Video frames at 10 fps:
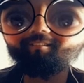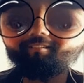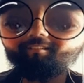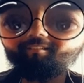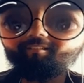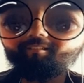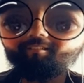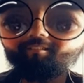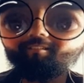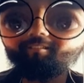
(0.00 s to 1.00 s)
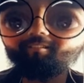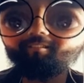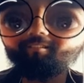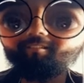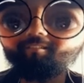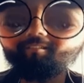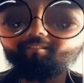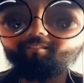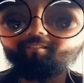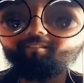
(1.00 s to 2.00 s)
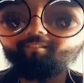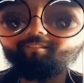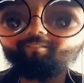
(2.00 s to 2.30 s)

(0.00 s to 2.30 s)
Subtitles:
This person isn't speaking.